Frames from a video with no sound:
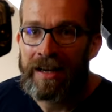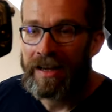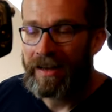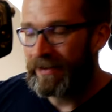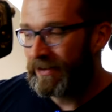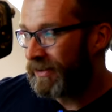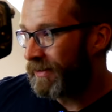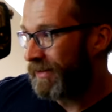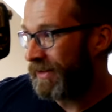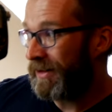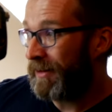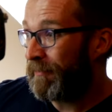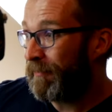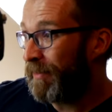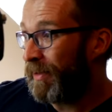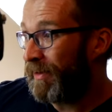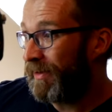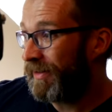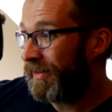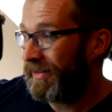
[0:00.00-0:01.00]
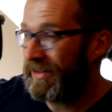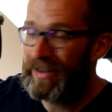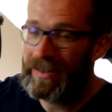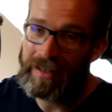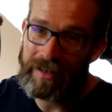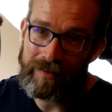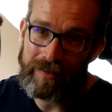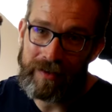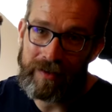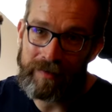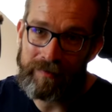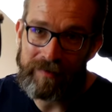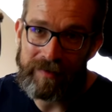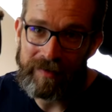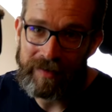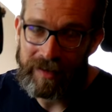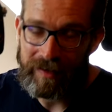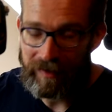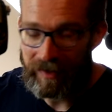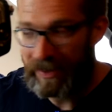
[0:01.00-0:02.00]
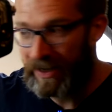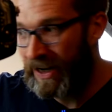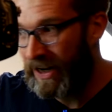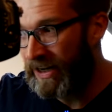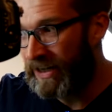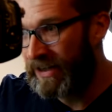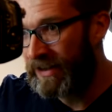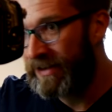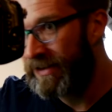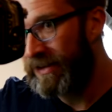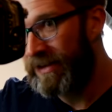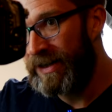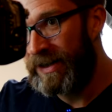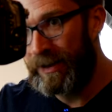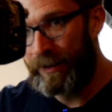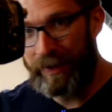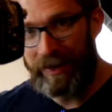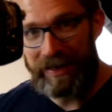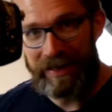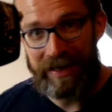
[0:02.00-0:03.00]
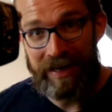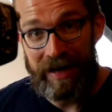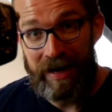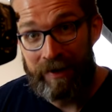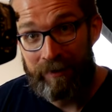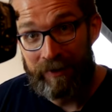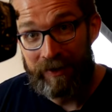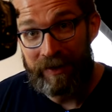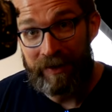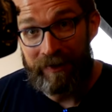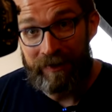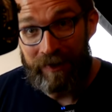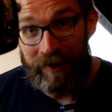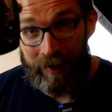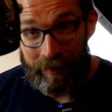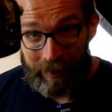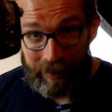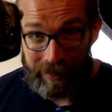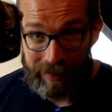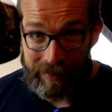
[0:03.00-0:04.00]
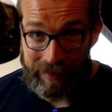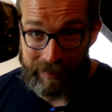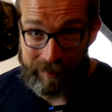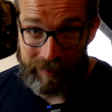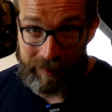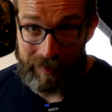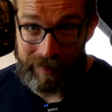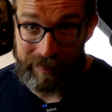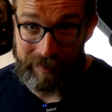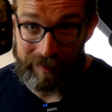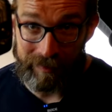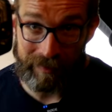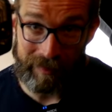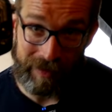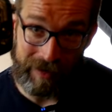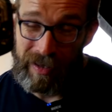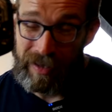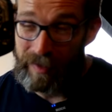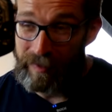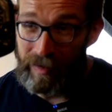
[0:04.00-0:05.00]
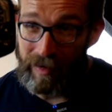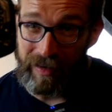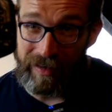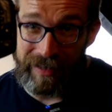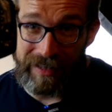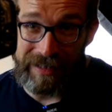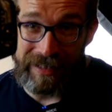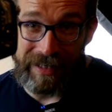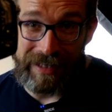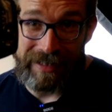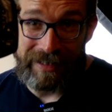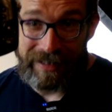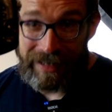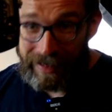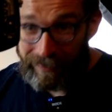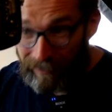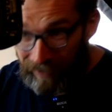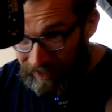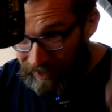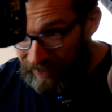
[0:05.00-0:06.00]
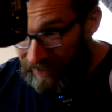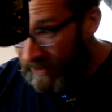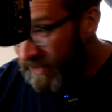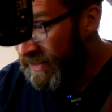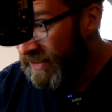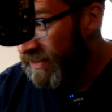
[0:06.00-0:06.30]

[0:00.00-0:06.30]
if you're doing an unboxing of a case, you need to put the cameras as far back as possible. The behind the scenes camera, like the other